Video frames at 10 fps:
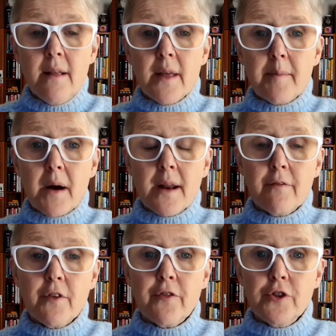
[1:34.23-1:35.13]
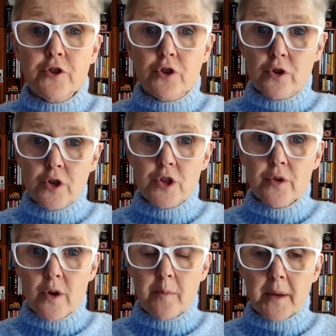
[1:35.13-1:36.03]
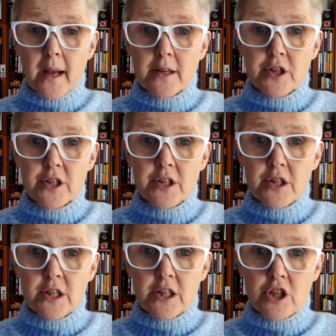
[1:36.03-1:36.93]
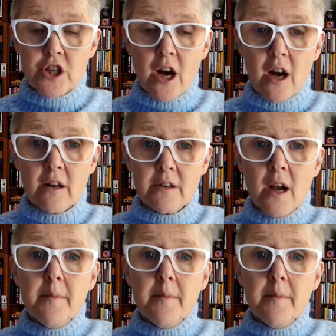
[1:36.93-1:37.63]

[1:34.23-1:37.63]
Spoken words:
they might have the fiduciary obligations to the child,